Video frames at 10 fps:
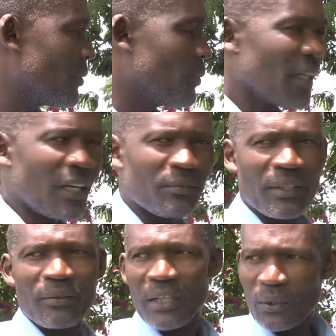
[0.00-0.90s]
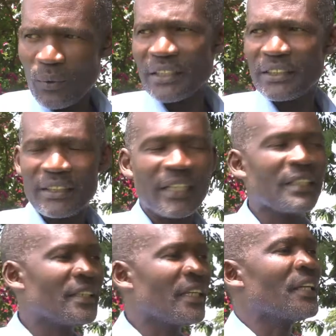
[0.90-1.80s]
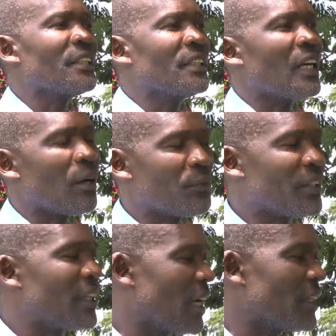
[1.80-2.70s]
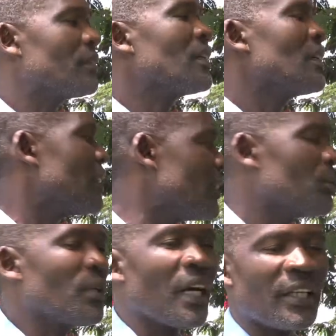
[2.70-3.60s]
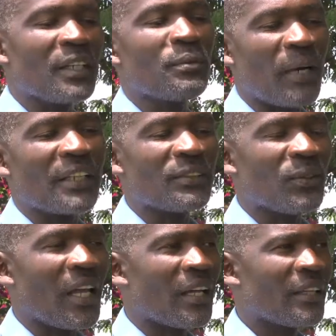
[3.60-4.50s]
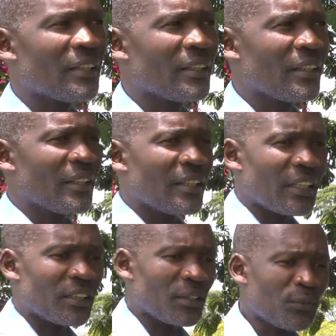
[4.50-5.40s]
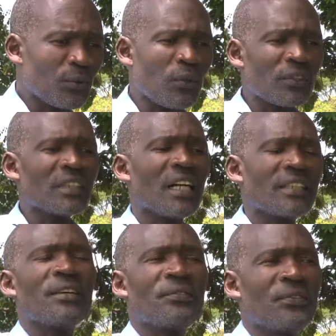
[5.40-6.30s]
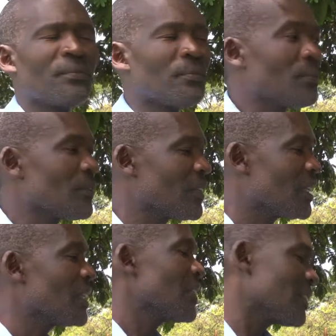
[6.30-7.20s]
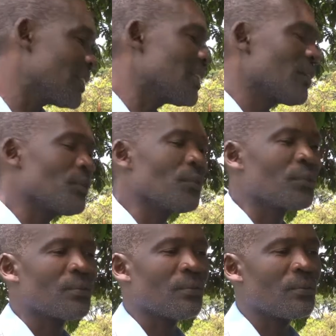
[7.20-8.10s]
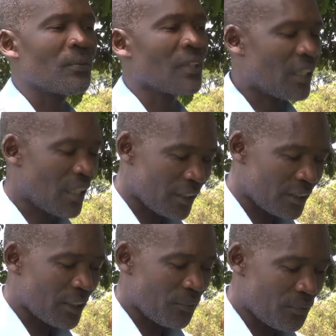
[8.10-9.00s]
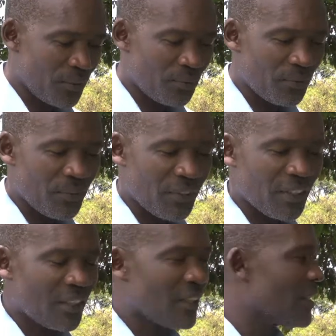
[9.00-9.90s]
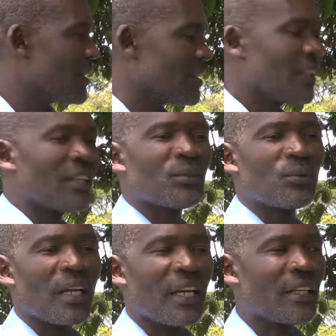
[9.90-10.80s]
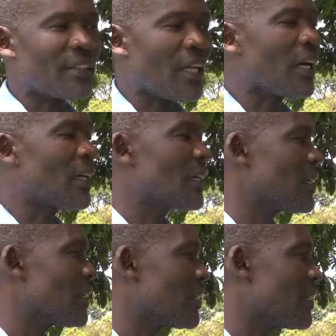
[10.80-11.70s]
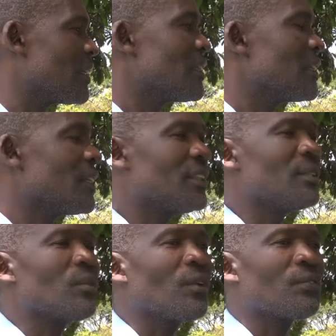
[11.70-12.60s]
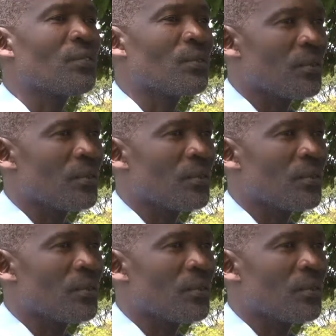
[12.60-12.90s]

We have a wise saying here in Africa, in Uganda in particular, that if you want to catch a thief, set a thief to catch a thief. That's why I thank the team of